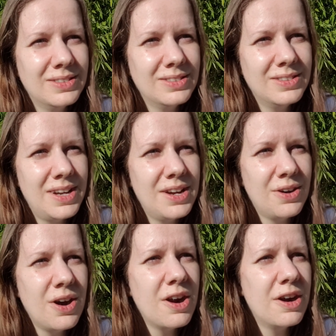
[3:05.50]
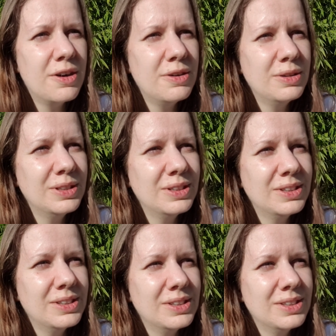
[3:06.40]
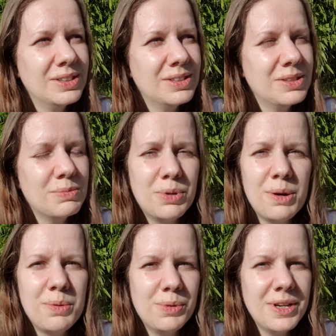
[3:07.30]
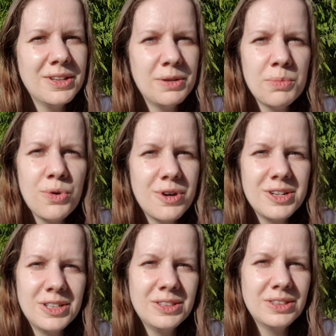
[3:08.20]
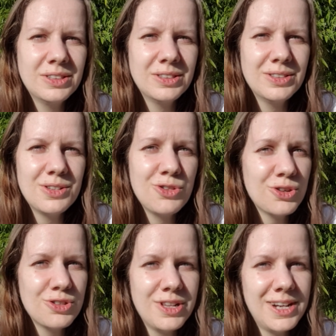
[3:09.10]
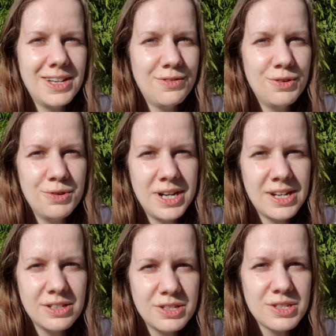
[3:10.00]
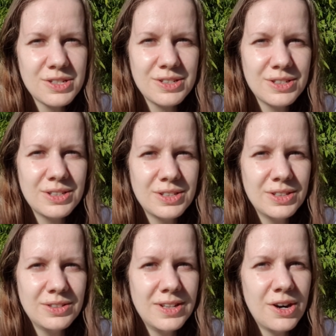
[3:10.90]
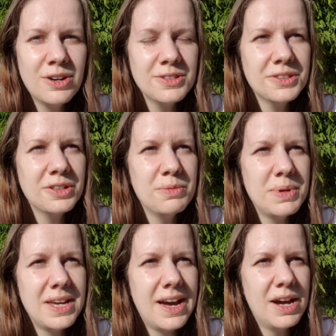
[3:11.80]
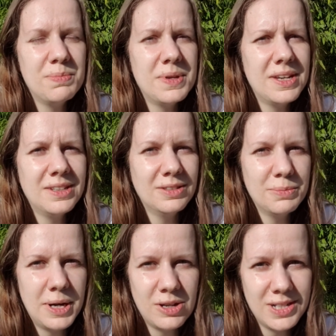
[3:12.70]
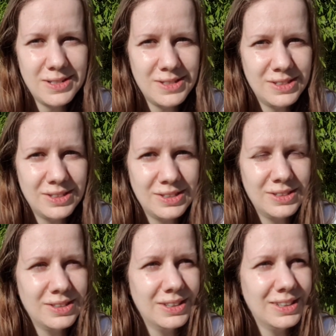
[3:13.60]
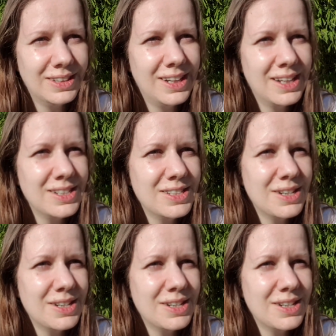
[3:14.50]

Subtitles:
They are probably gonna mourn just like everyone else. They aren't gonna be happy about it. And